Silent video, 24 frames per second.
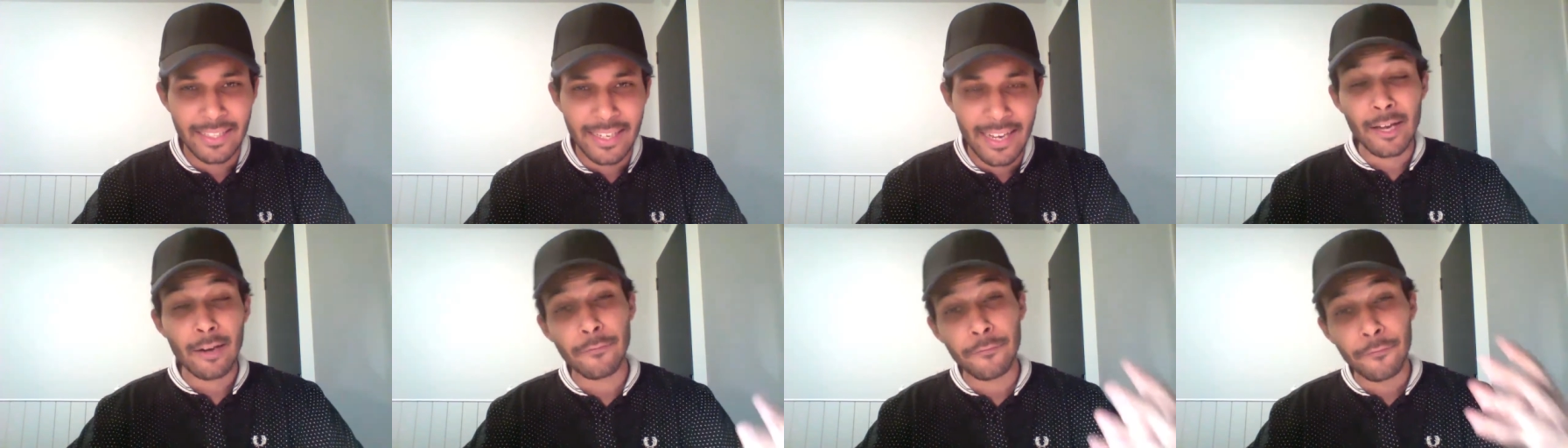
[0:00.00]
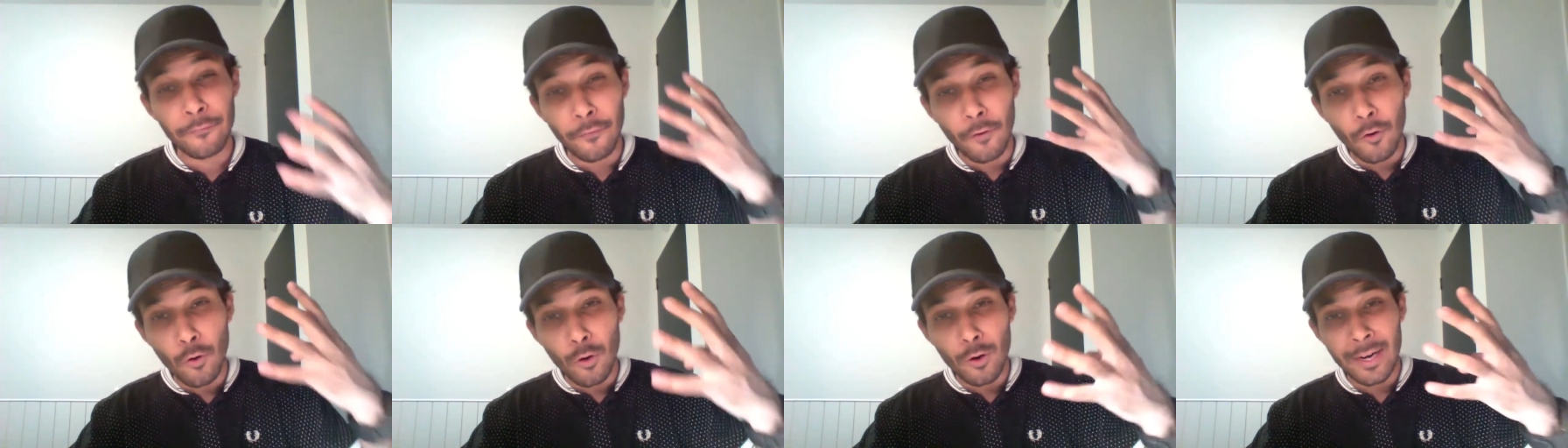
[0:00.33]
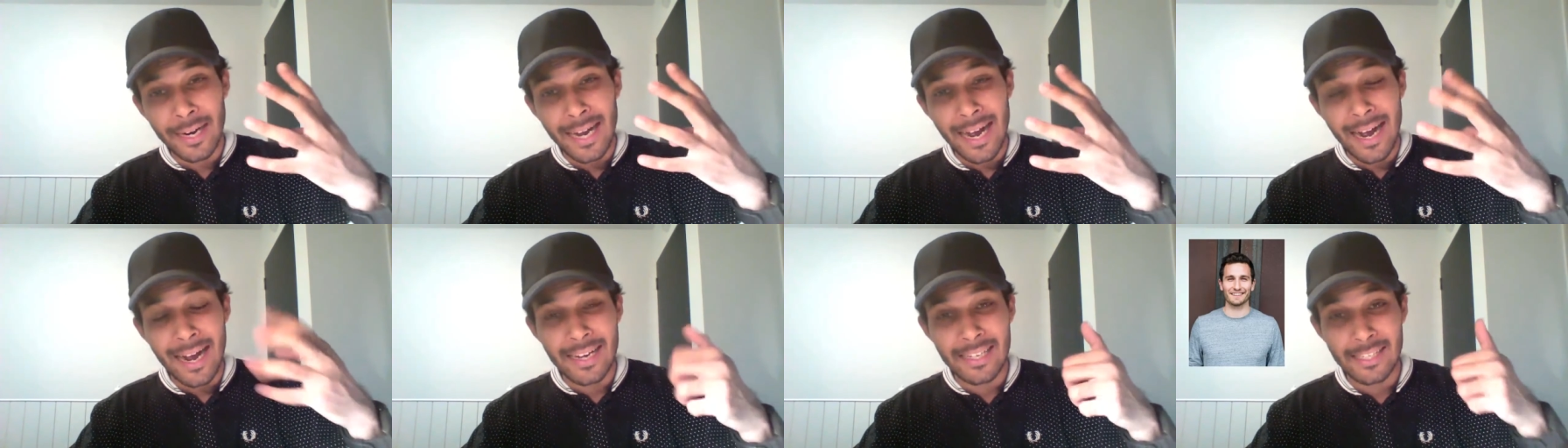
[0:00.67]
There are four
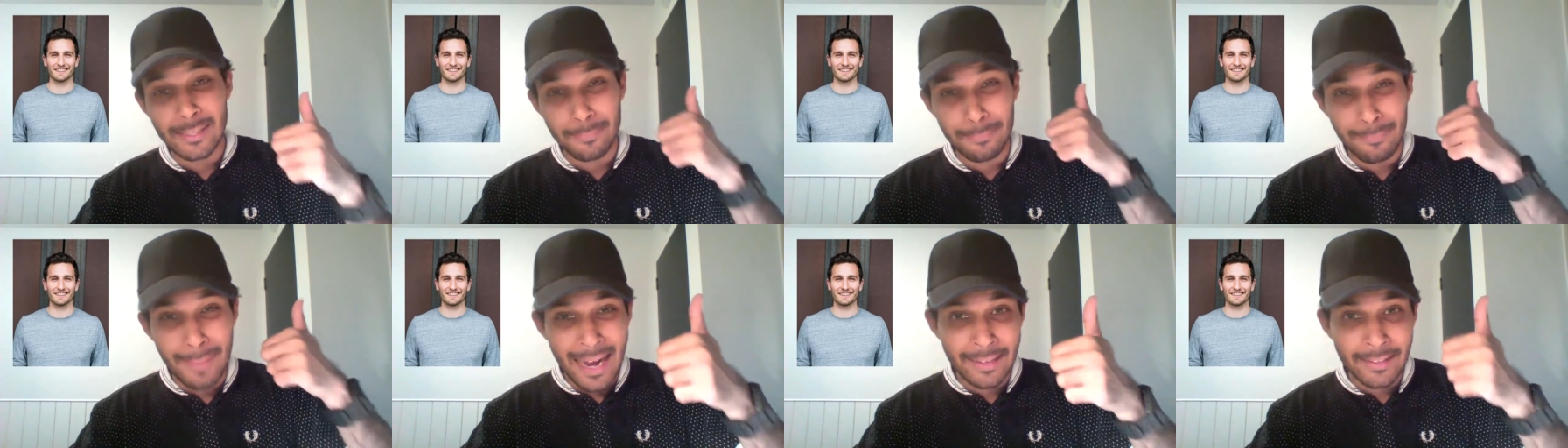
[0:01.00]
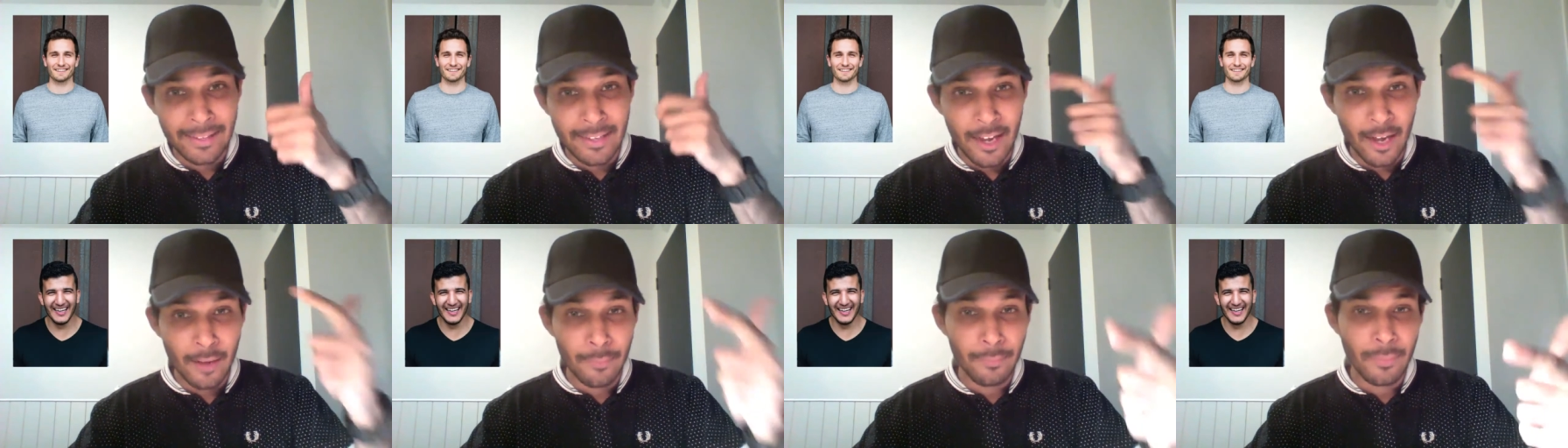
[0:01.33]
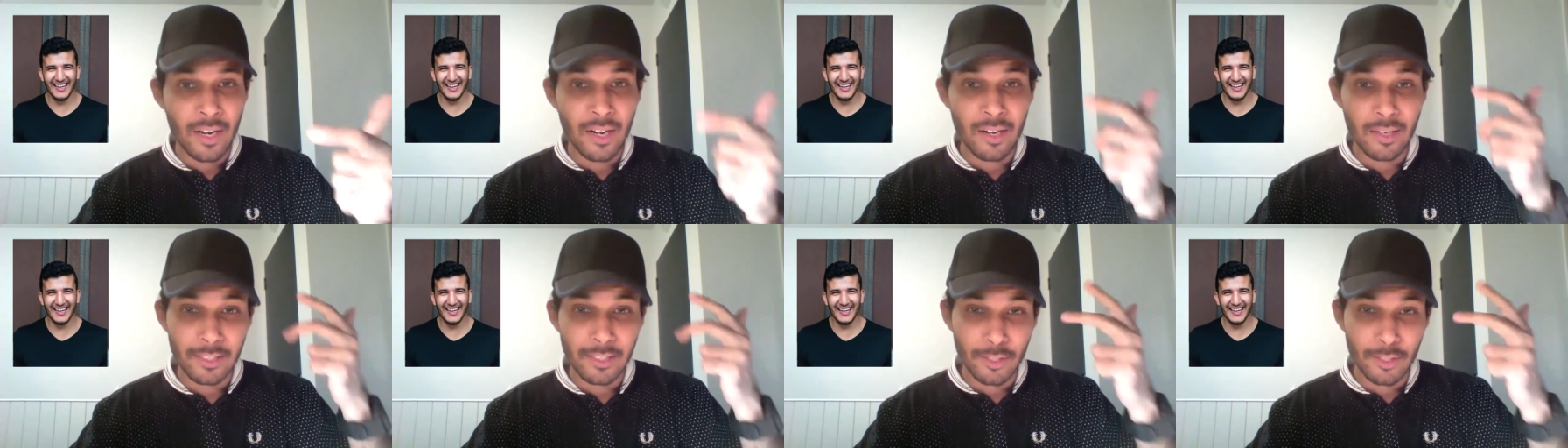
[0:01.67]
guys, Matt,
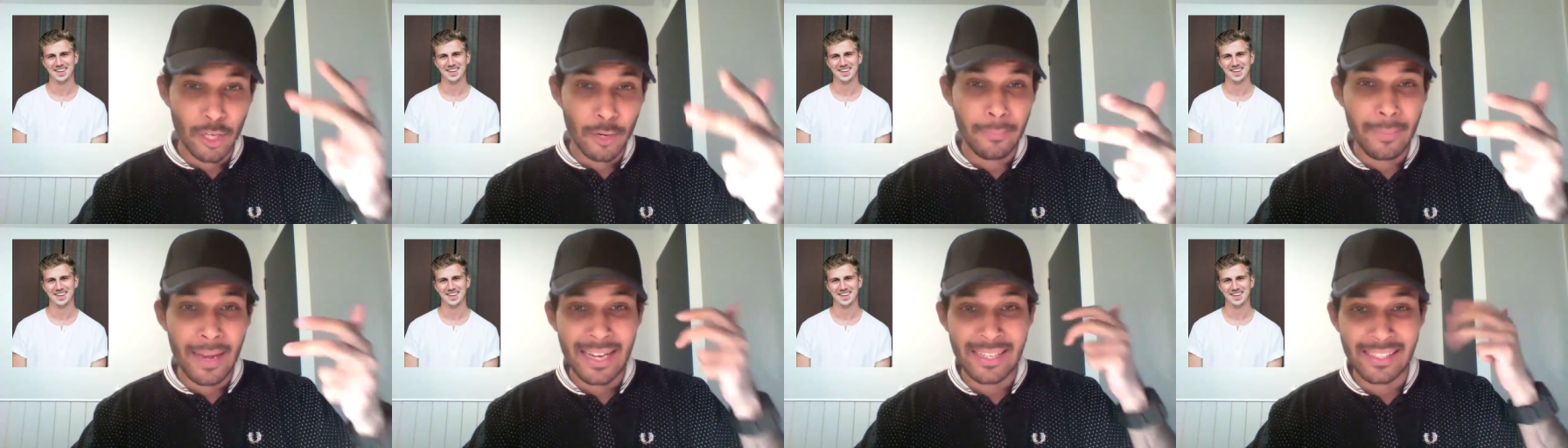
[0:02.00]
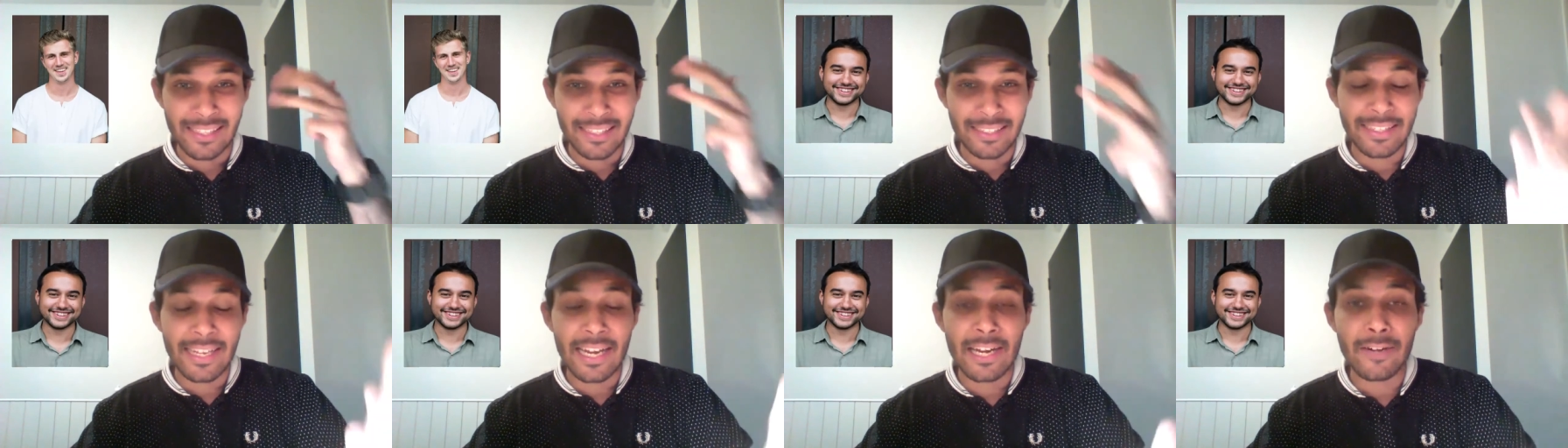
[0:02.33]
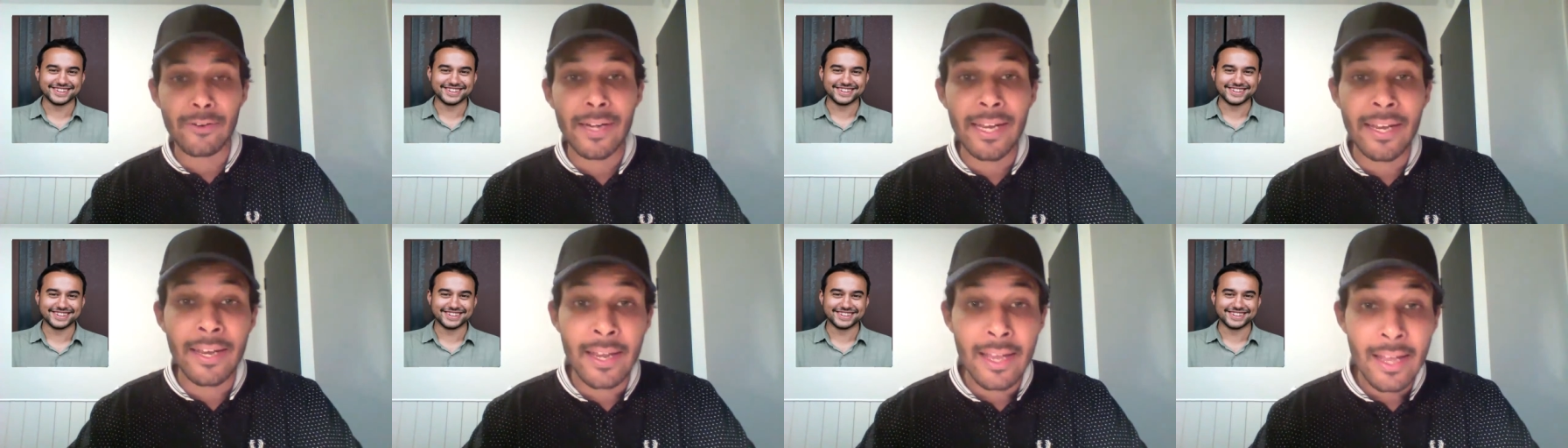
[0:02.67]
Amir, Thomas, and
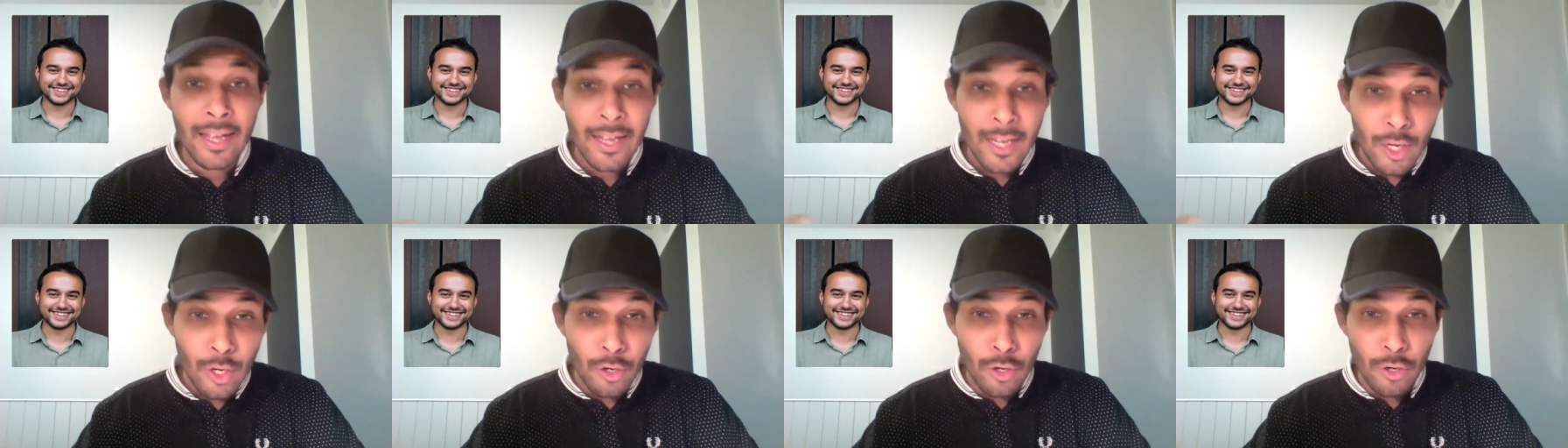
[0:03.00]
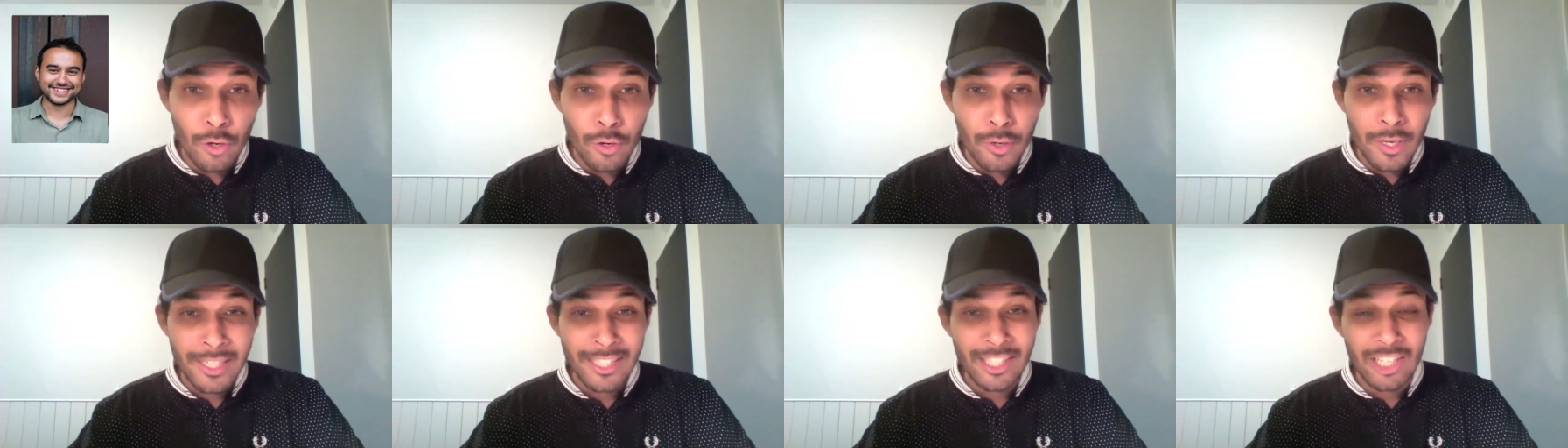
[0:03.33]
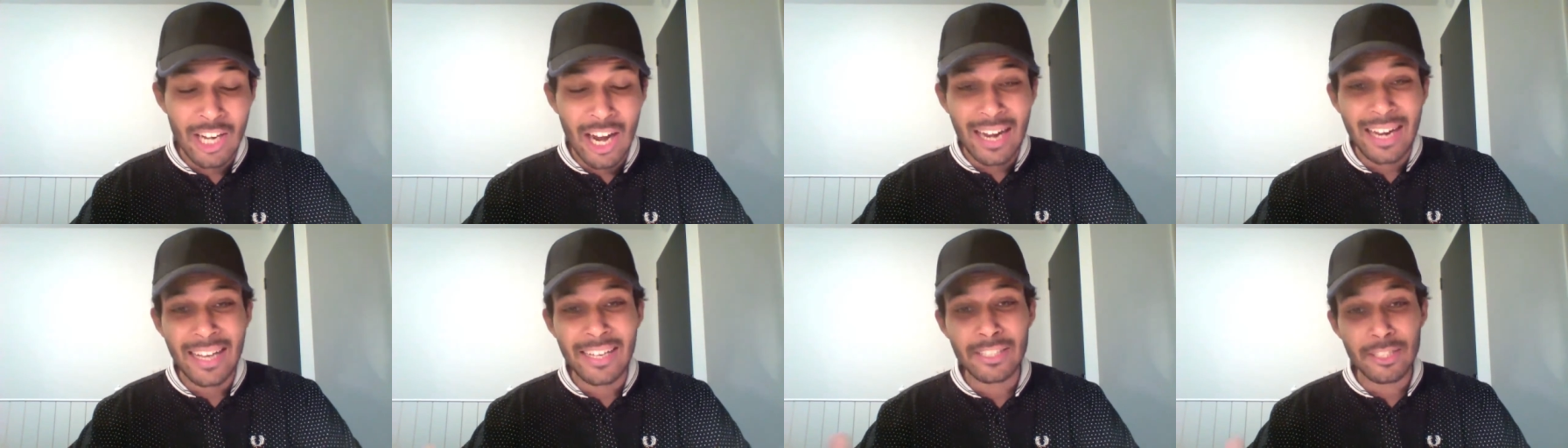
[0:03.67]
Darren who
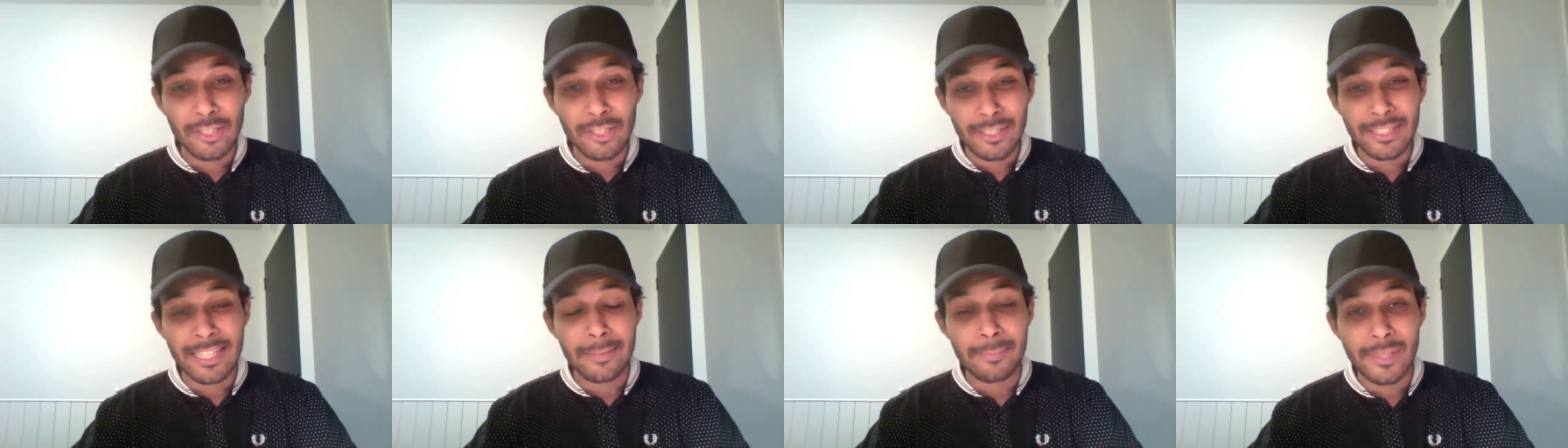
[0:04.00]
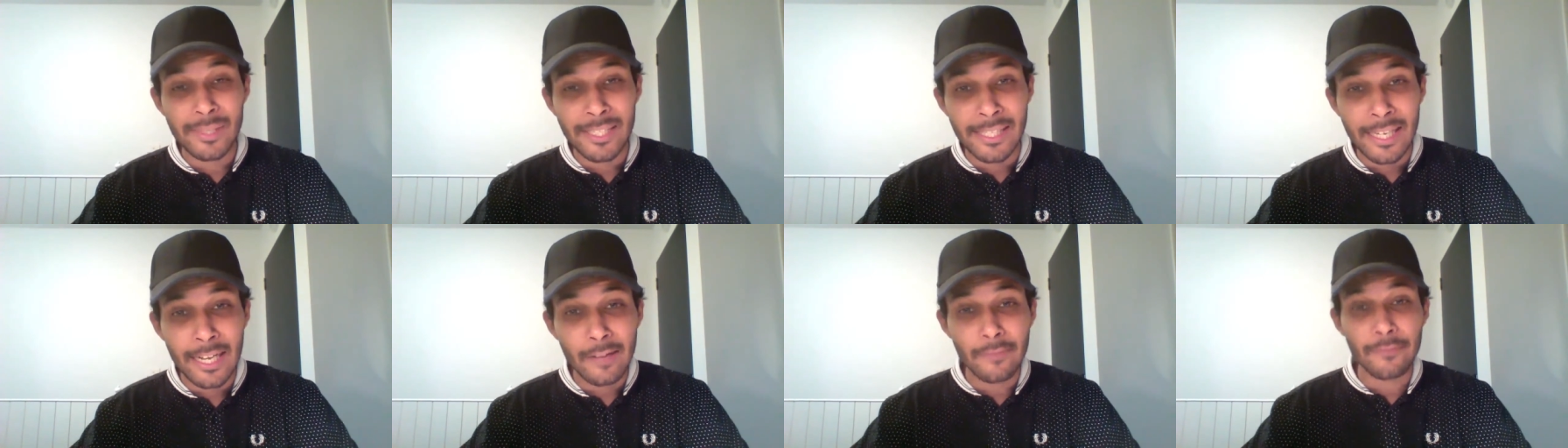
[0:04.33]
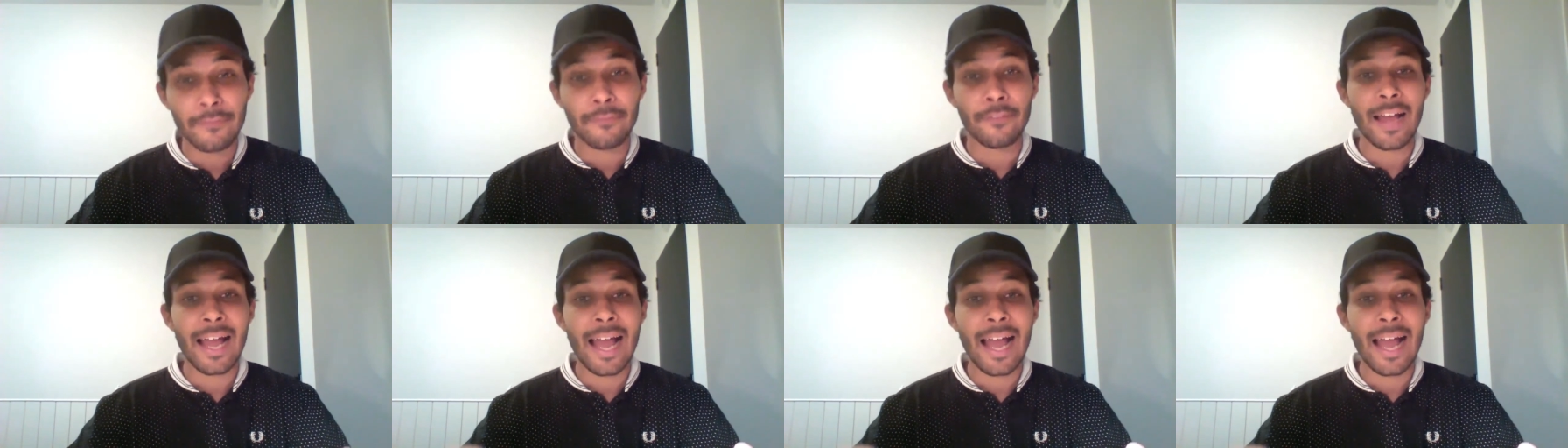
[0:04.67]
challenges themselves